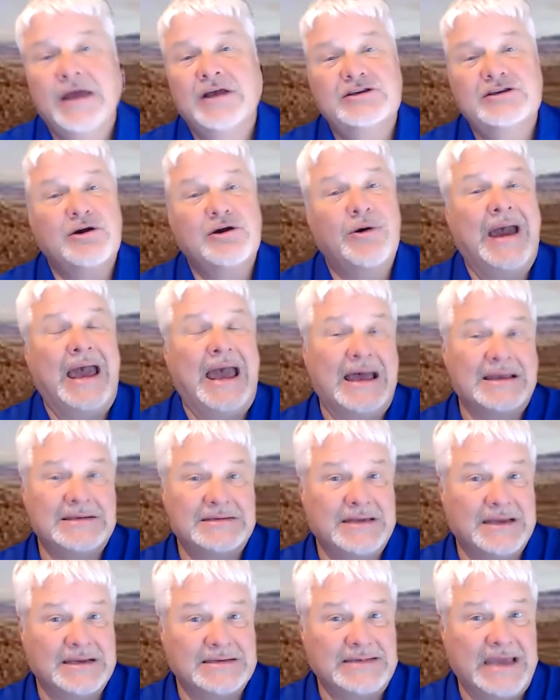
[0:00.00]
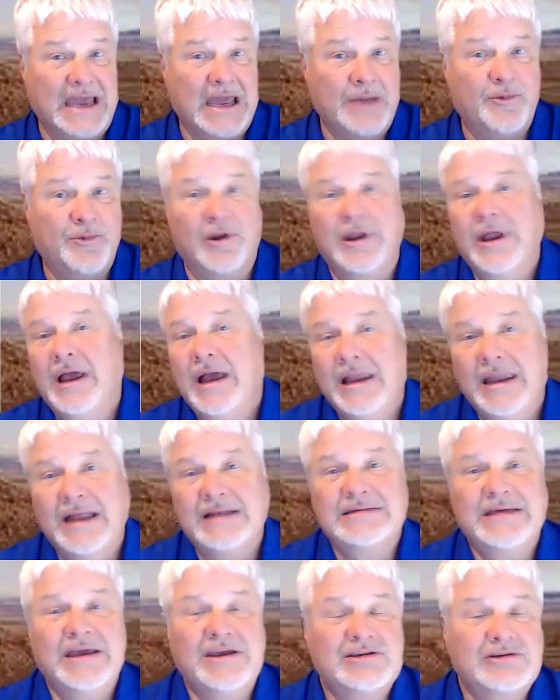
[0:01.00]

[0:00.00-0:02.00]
So as an example, let's say